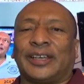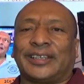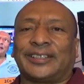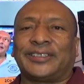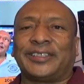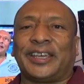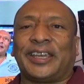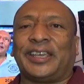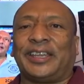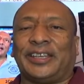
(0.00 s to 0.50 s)
I
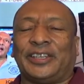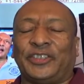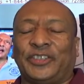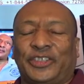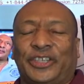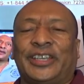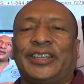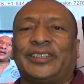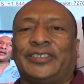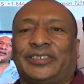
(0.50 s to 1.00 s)
tell you in
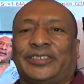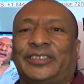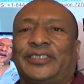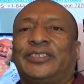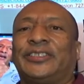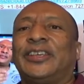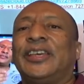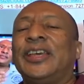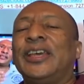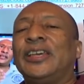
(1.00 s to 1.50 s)

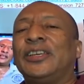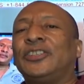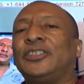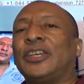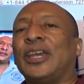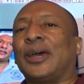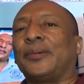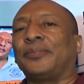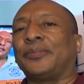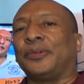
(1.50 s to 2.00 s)
Genesis
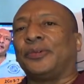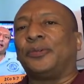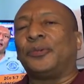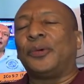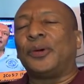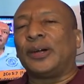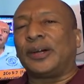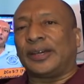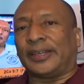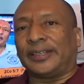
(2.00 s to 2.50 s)
chapter
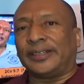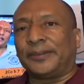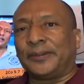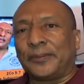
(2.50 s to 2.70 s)
1,